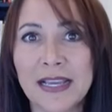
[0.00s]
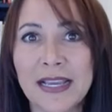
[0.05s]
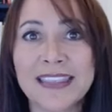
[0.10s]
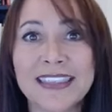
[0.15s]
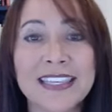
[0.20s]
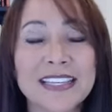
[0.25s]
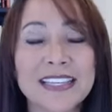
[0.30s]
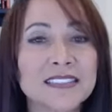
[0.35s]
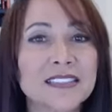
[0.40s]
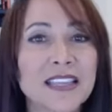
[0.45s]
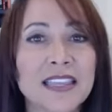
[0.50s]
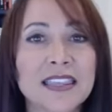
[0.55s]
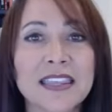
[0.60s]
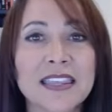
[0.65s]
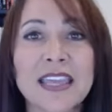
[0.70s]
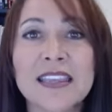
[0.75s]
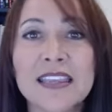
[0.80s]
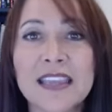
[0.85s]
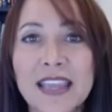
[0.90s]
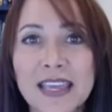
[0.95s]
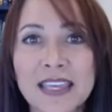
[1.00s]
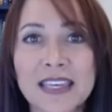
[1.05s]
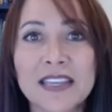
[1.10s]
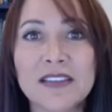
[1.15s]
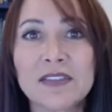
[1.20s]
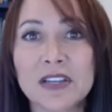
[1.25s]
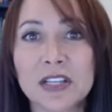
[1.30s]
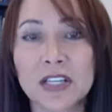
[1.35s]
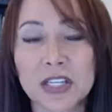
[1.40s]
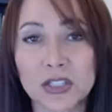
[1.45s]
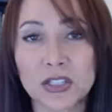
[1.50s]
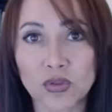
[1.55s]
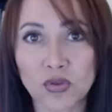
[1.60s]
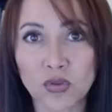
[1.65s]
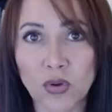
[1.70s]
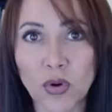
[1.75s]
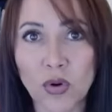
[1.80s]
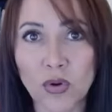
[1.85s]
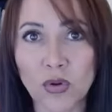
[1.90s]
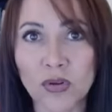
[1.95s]
things that they can't even
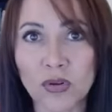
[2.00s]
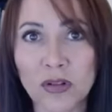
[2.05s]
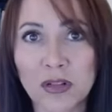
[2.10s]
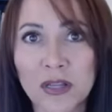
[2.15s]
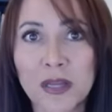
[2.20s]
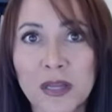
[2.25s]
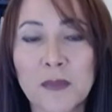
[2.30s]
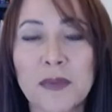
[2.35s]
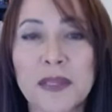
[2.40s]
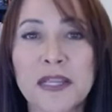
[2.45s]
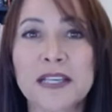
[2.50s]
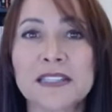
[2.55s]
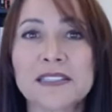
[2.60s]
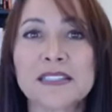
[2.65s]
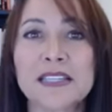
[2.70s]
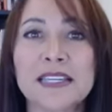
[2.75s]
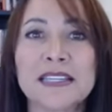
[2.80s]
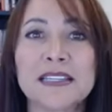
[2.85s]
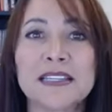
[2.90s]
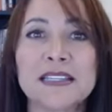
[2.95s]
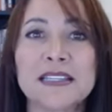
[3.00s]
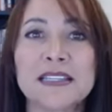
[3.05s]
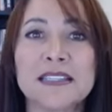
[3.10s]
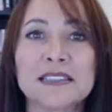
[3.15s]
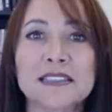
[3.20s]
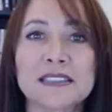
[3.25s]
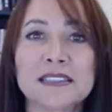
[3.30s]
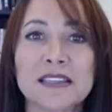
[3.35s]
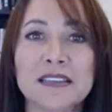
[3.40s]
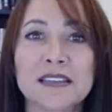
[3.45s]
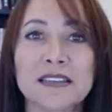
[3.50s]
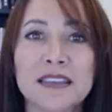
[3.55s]
control because it is